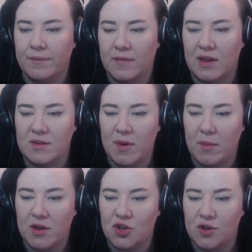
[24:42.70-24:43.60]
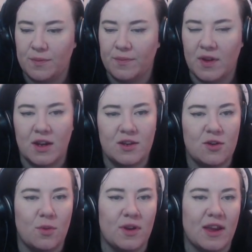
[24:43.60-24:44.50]
That's a bit much. I
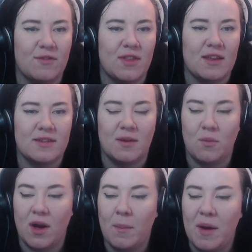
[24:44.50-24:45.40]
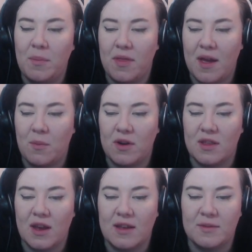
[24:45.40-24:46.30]
do want to give this somewhere. I might put that in one of the
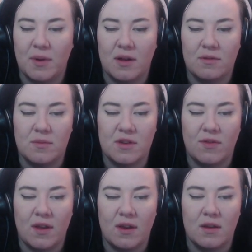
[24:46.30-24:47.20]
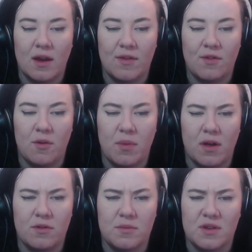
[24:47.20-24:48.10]
kids' bathrooms if they have their own
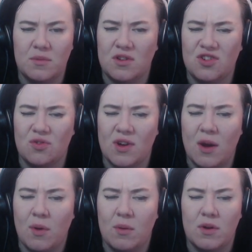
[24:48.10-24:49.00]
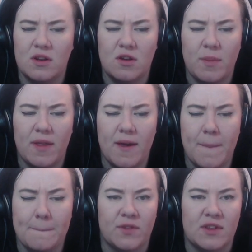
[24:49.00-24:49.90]
bathrooms. I'm not sure yet what I want to do about that.
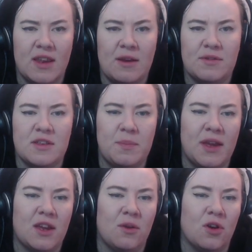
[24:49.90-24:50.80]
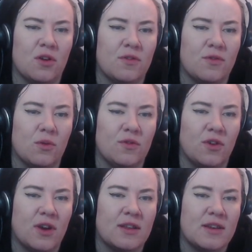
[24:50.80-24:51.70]
Because in a house this big, you could afford for
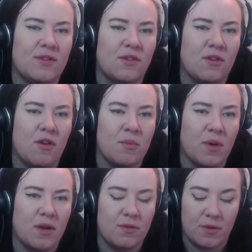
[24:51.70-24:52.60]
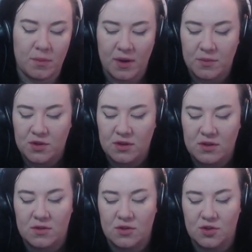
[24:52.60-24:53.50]
your kids to have their own bathroom, but I'm
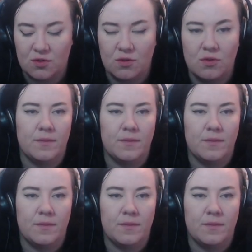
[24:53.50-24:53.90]
just not sure.